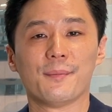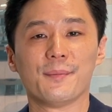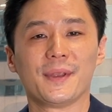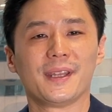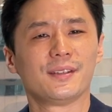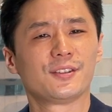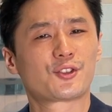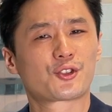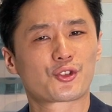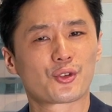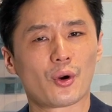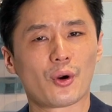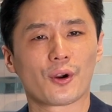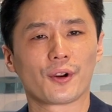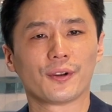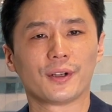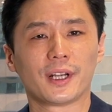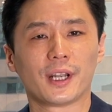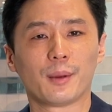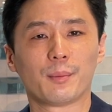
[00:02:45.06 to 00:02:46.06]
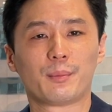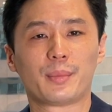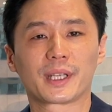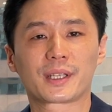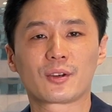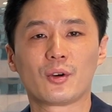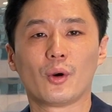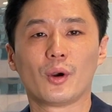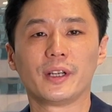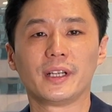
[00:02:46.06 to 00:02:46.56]
In short,
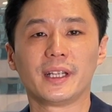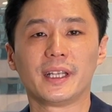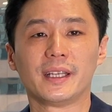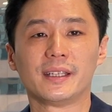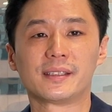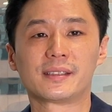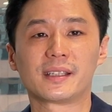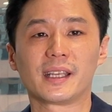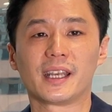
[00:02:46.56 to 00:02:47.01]
Bitcoin is